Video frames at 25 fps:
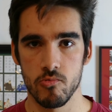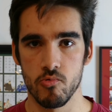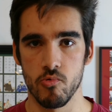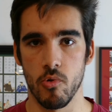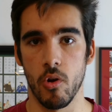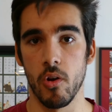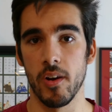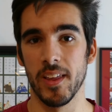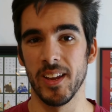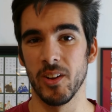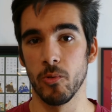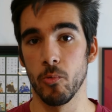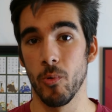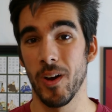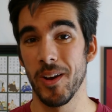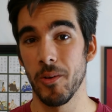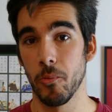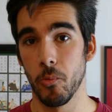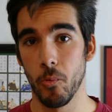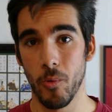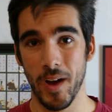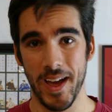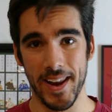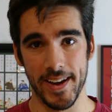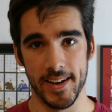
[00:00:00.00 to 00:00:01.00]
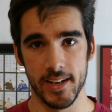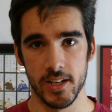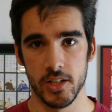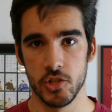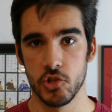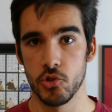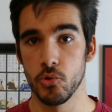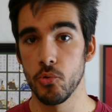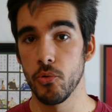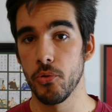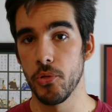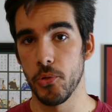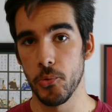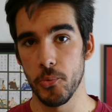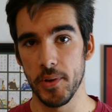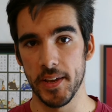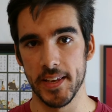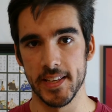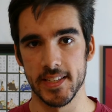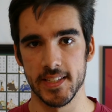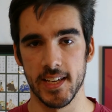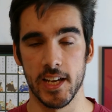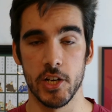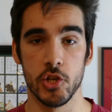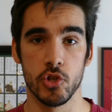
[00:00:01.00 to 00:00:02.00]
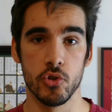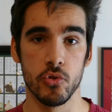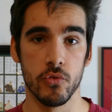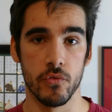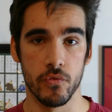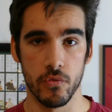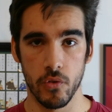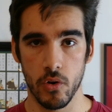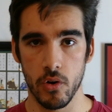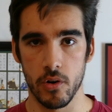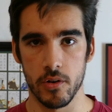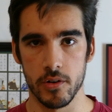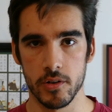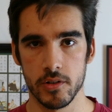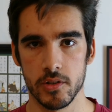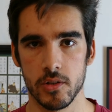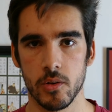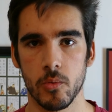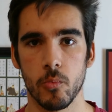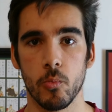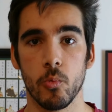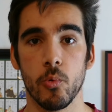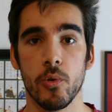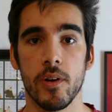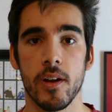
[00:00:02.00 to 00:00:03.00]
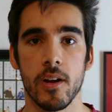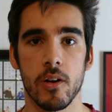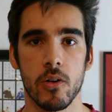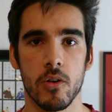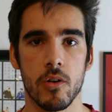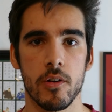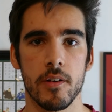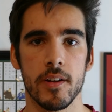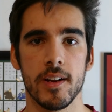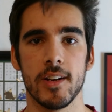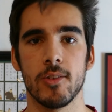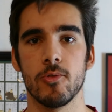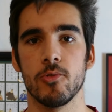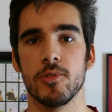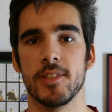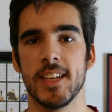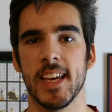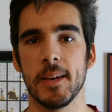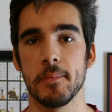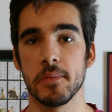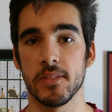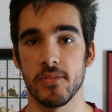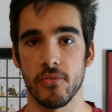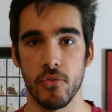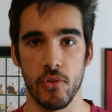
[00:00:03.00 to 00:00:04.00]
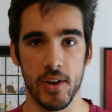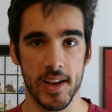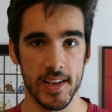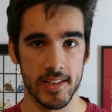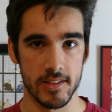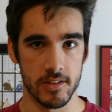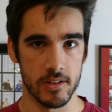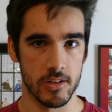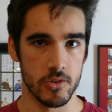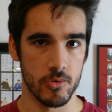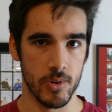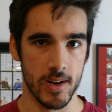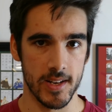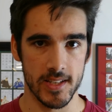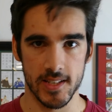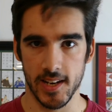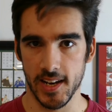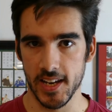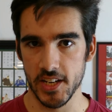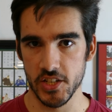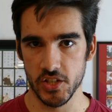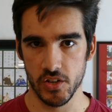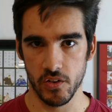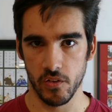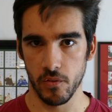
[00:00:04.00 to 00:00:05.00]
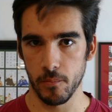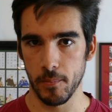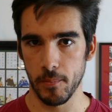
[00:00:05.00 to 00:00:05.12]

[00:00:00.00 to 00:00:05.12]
rolling 1-1, 2 3s and 2 4s would, according to James Fraser's translation of